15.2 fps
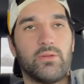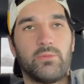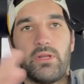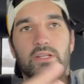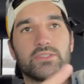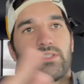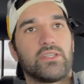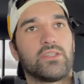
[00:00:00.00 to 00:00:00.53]
I'm
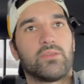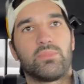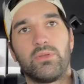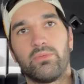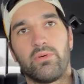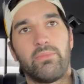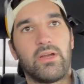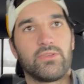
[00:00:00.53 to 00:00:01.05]
not saying that
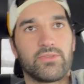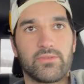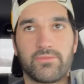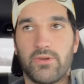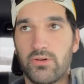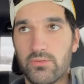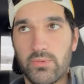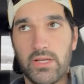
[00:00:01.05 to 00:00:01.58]
people mount their
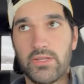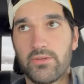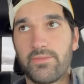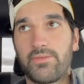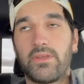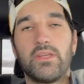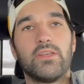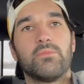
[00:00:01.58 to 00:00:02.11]
phone by their
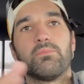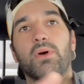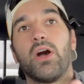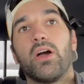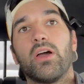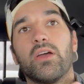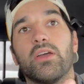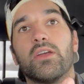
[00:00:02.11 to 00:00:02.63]
feet,
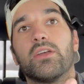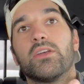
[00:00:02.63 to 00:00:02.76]
but